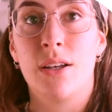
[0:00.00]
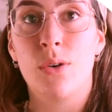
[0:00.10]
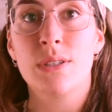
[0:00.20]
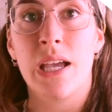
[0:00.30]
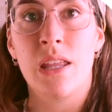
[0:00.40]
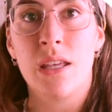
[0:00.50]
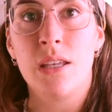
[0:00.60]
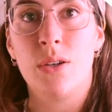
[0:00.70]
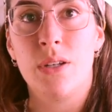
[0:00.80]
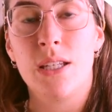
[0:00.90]
goals, I
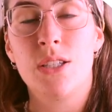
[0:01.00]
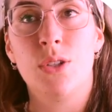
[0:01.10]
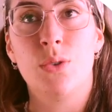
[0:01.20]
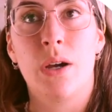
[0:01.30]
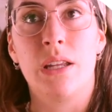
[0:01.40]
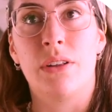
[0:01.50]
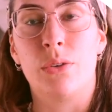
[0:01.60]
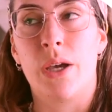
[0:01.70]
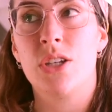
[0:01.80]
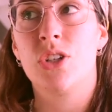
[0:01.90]
think you need to do an
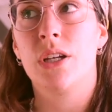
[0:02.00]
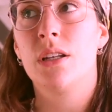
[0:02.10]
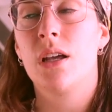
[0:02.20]
evaluation.